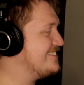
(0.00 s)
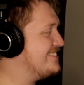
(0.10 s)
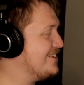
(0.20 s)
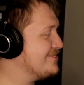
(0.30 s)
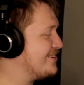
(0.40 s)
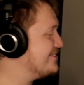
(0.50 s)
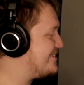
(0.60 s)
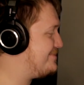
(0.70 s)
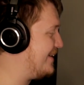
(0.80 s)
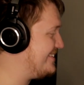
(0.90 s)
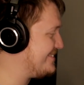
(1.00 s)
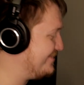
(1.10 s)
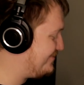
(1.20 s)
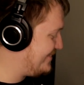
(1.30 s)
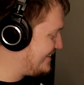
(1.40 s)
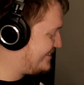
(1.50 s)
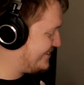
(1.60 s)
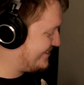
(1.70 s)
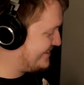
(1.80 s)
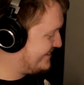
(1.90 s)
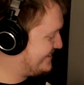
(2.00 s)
Those aren't special features.